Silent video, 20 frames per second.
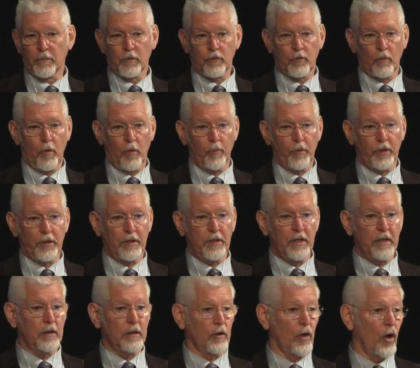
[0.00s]
So when we
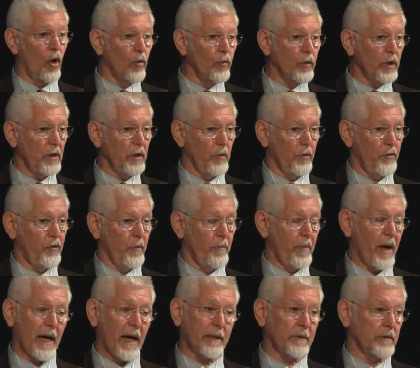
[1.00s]
deal only with the
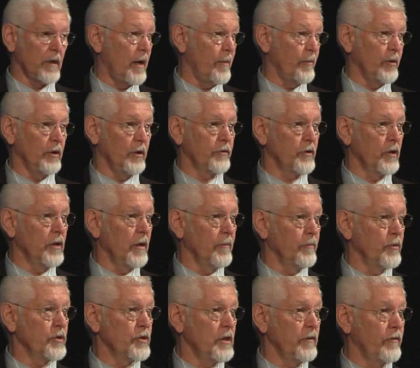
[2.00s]
back-dominant, the
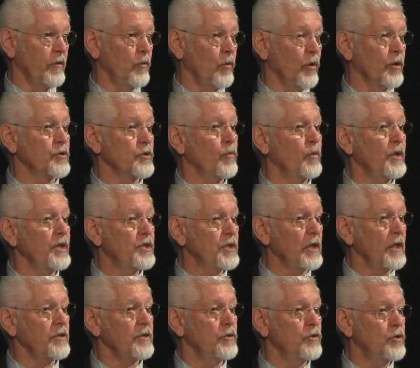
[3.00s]
number's even worse. We
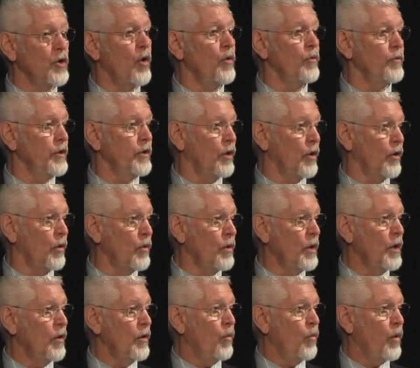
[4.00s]
just don't know
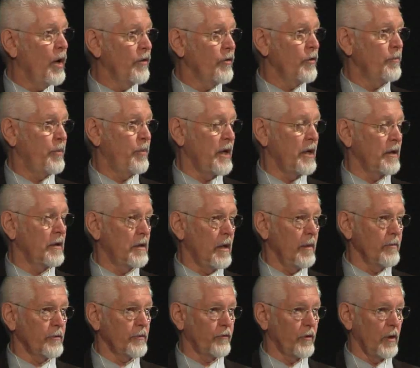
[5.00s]
where the pain
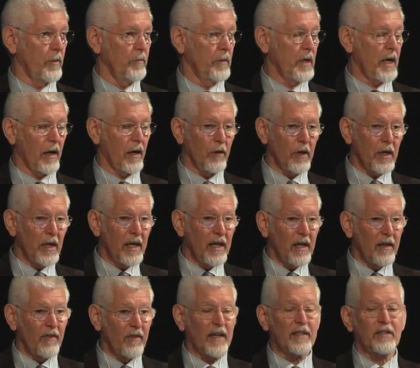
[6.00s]
comes from. Now,
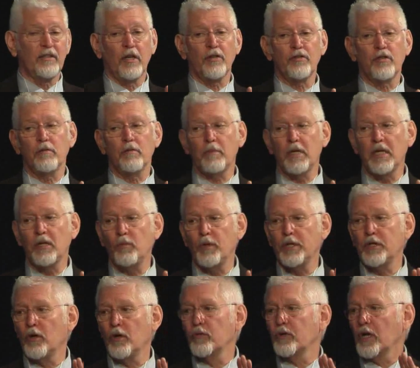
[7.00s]
that doesn't mean
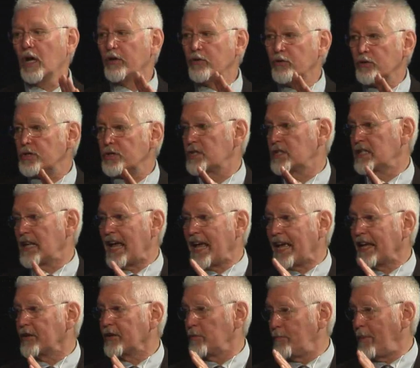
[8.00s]
we don't
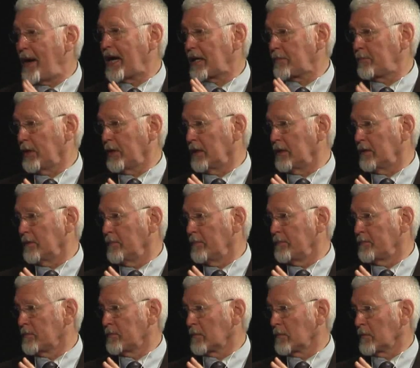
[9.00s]
understand back pain.
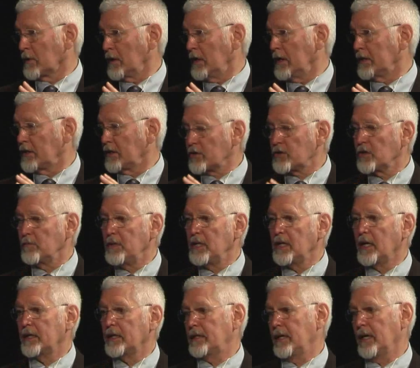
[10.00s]
And it doesn't
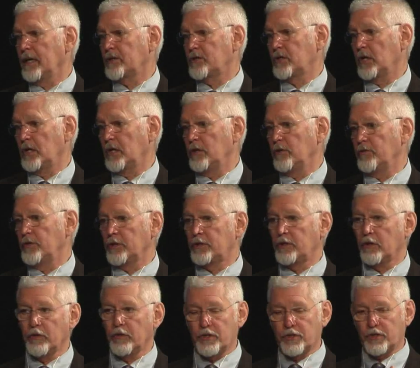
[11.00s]
mean I can't tell you that
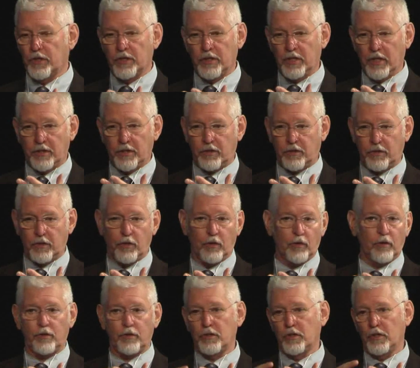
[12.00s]
there is the disc that
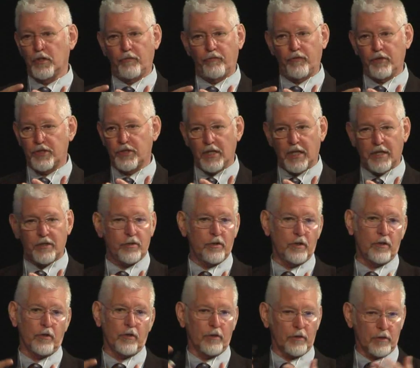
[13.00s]
hurts and the facets
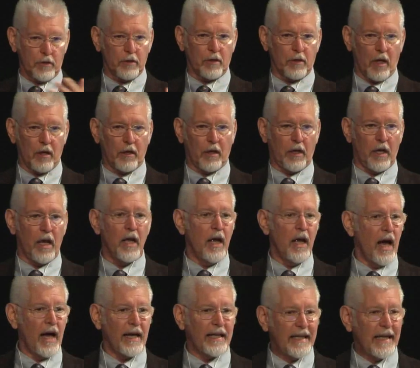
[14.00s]
that hurt. And
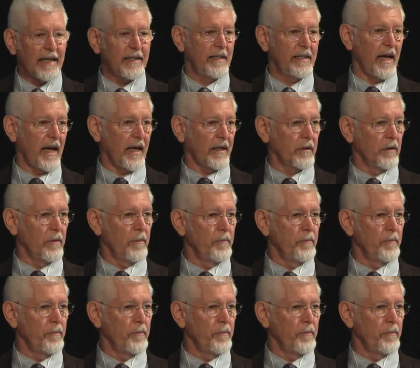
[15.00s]
I get that.